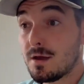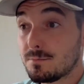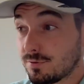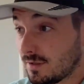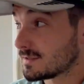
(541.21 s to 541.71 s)

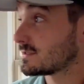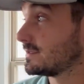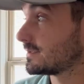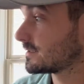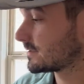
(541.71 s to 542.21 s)
plus
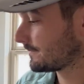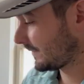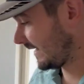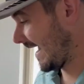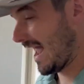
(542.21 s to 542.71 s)
this
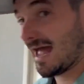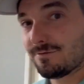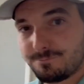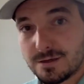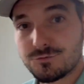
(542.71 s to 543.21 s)
kind of
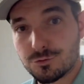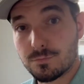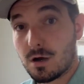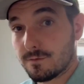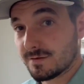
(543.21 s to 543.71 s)
half bedroom
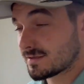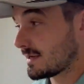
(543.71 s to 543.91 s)
office